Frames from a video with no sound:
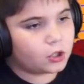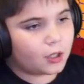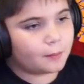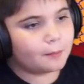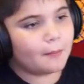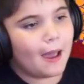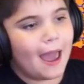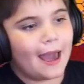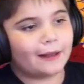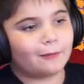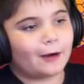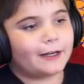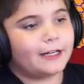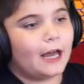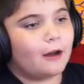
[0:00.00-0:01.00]
I'm
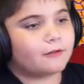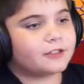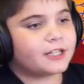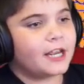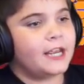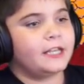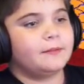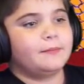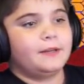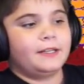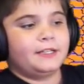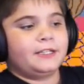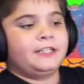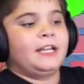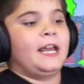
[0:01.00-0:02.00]
mad right now. Take
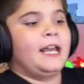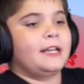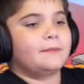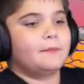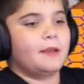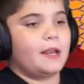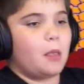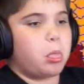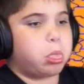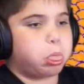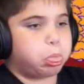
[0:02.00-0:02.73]
me, take me.